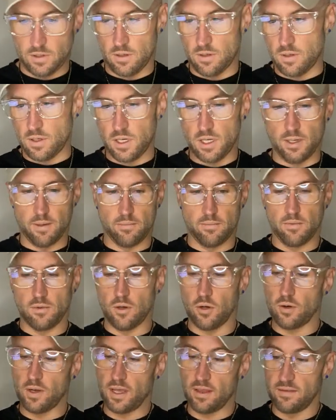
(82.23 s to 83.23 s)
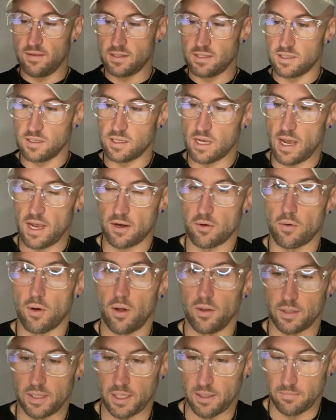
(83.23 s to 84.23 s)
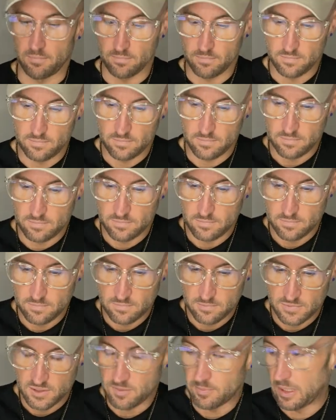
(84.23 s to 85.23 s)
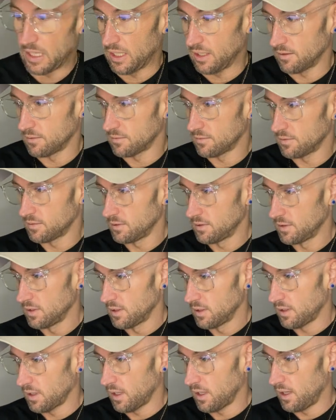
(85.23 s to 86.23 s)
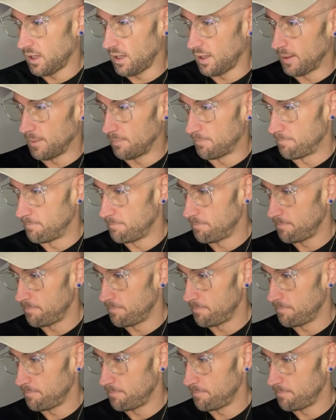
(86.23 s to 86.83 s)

All right. Okay, this is high quality to me. Um,